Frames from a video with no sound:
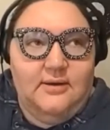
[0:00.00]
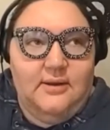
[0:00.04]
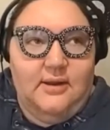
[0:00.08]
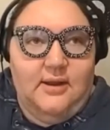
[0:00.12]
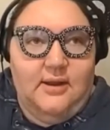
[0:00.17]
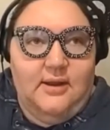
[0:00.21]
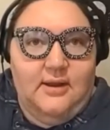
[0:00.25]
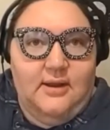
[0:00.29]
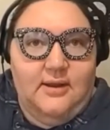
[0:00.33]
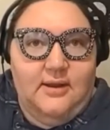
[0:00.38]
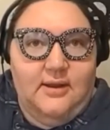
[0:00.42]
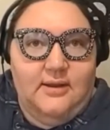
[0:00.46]

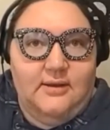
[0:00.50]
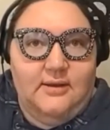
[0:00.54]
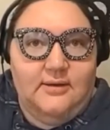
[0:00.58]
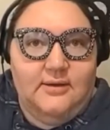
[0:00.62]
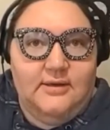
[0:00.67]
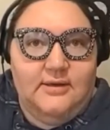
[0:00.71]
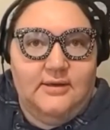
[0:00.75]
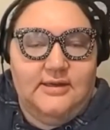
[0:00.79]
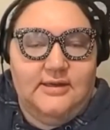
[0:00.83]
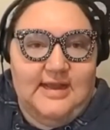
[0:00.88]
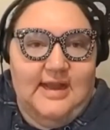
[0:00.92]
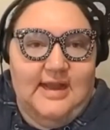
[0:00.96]

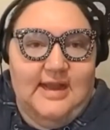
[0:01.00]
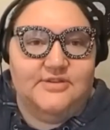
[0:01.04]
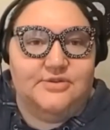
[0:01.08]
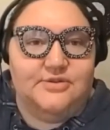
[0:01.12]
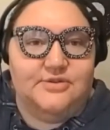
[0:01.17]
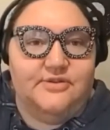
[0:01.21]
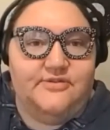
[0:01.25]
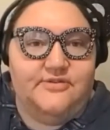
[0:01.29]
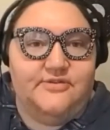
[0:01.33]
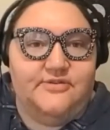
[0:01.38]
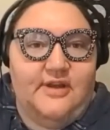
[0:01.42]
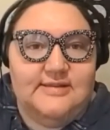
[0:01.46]

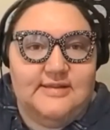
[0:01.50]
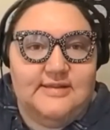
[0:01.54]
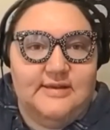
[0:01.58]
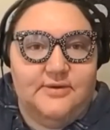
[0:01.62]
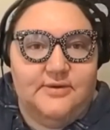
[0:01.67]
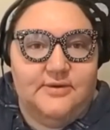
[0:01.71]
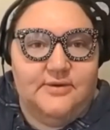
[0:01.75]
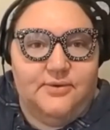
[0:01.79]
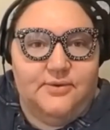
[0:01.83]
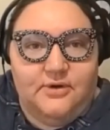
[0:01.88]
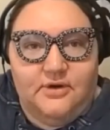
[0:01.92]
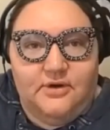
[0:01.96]

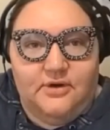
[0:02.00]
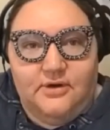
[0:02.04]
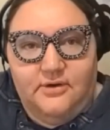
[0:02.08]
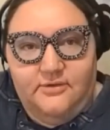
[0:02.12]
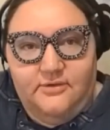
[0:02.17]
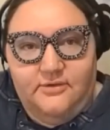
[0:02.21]
catastrophizing or